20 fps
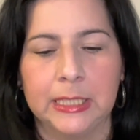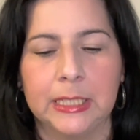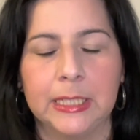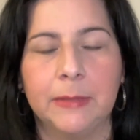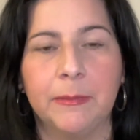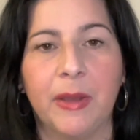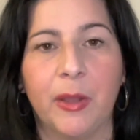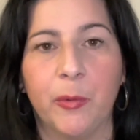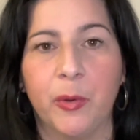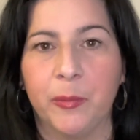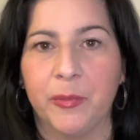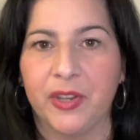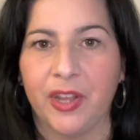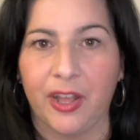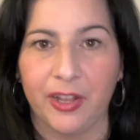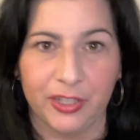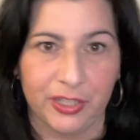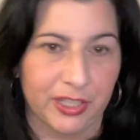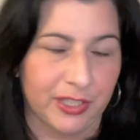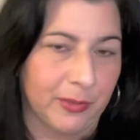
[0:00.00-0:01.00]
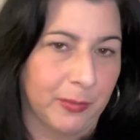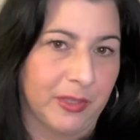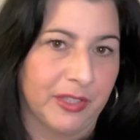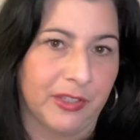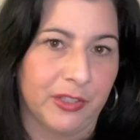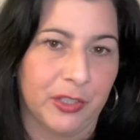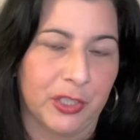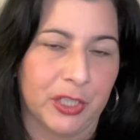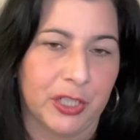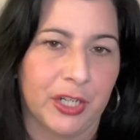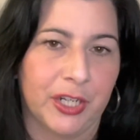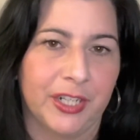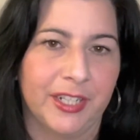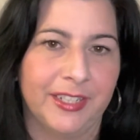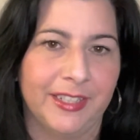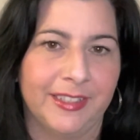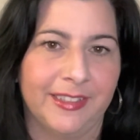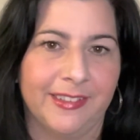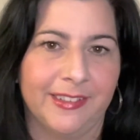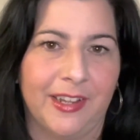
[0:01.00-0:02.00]
rheumatologist wasn't sure.
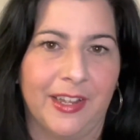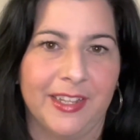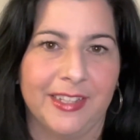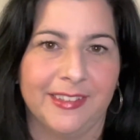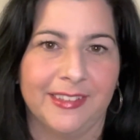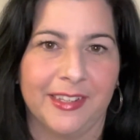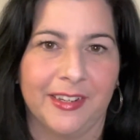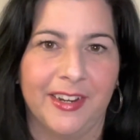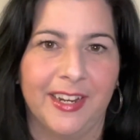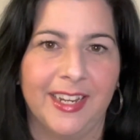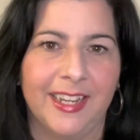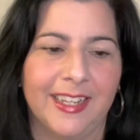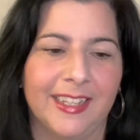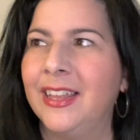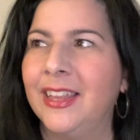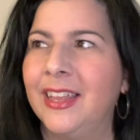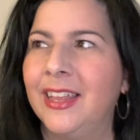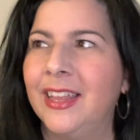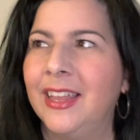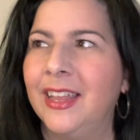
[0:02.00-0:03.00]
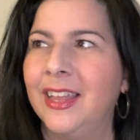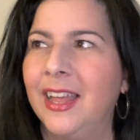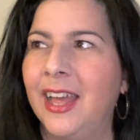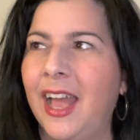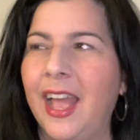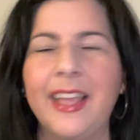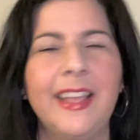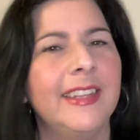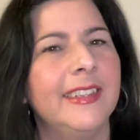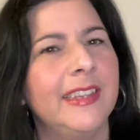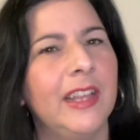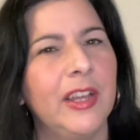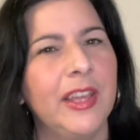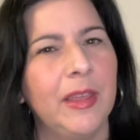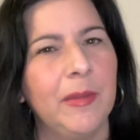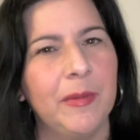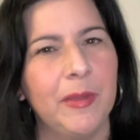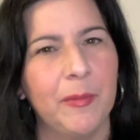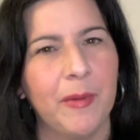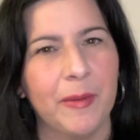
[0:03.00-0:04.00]
It's not his area. I guess I'll
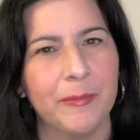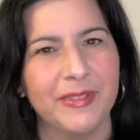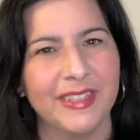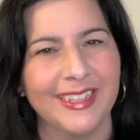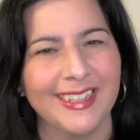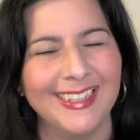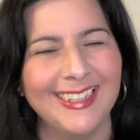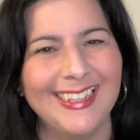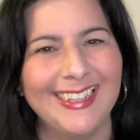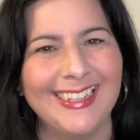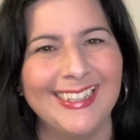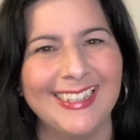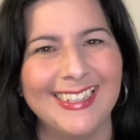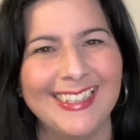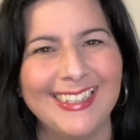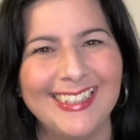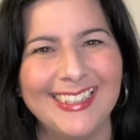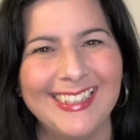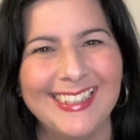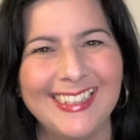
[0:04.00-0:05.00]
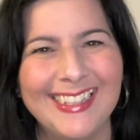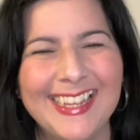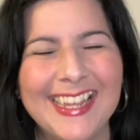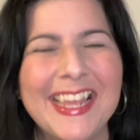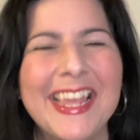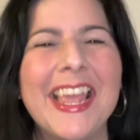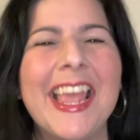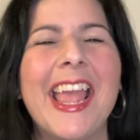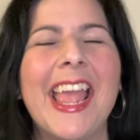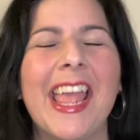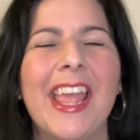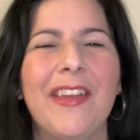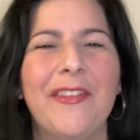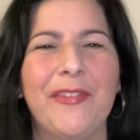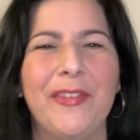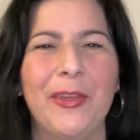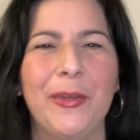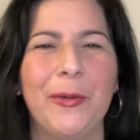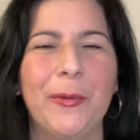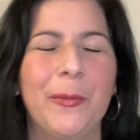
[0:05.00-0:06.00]
keep you updated. If
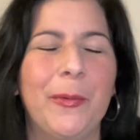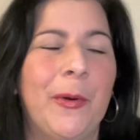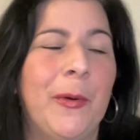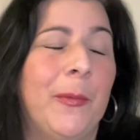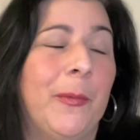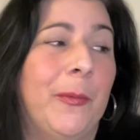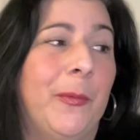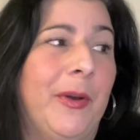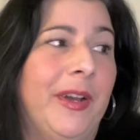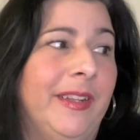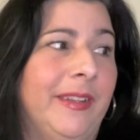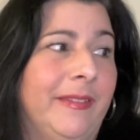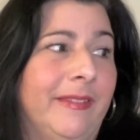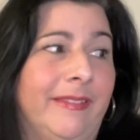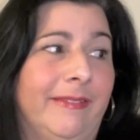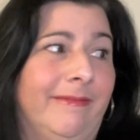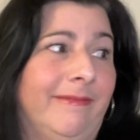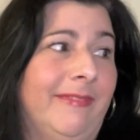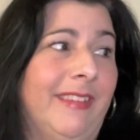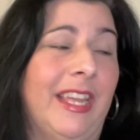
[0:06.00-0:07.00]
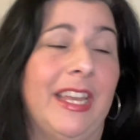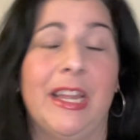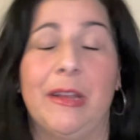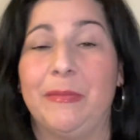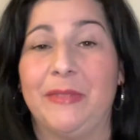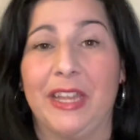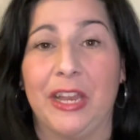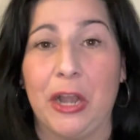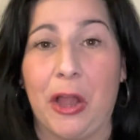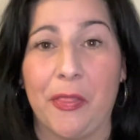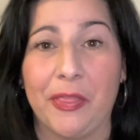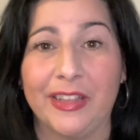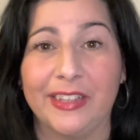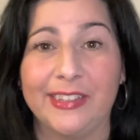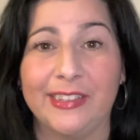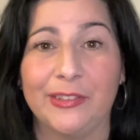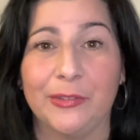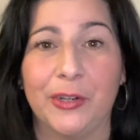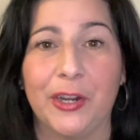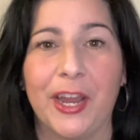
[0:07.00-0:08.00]
you want an update on this
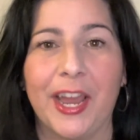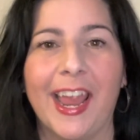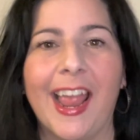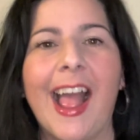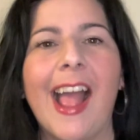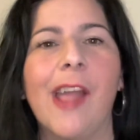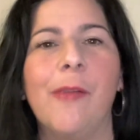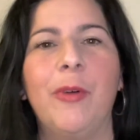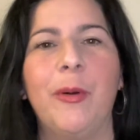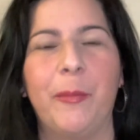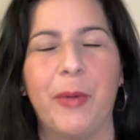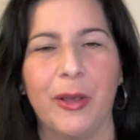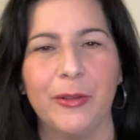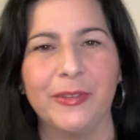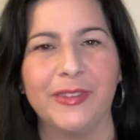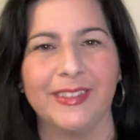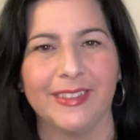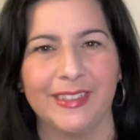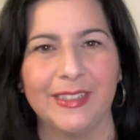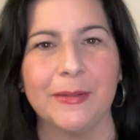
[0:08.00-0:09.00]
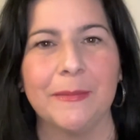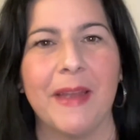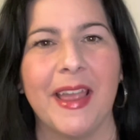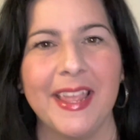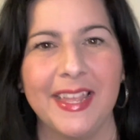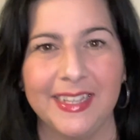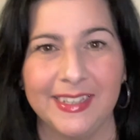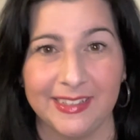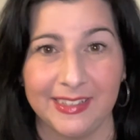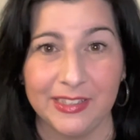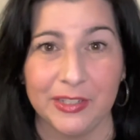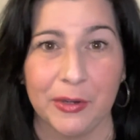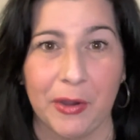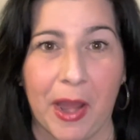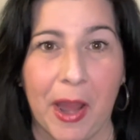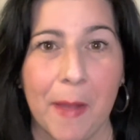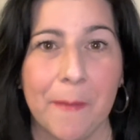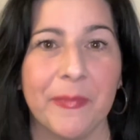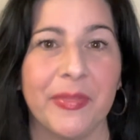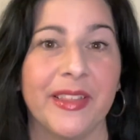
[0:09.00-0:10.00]
story, I will post it to my
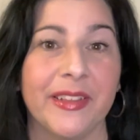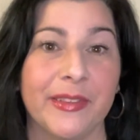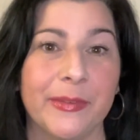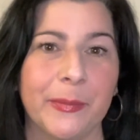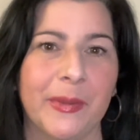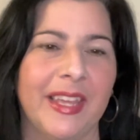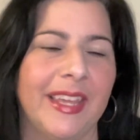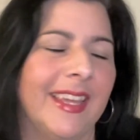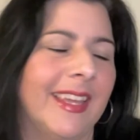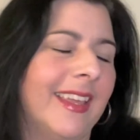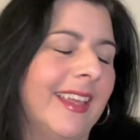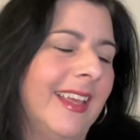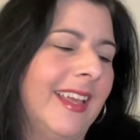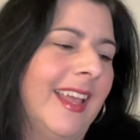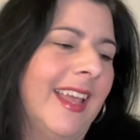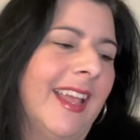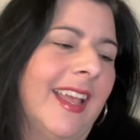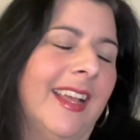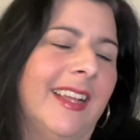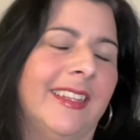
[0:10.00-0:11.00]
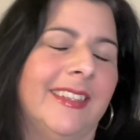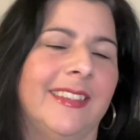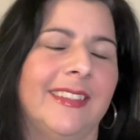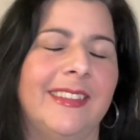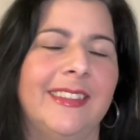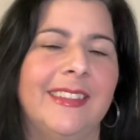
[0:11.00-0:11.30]
Instagram this week. And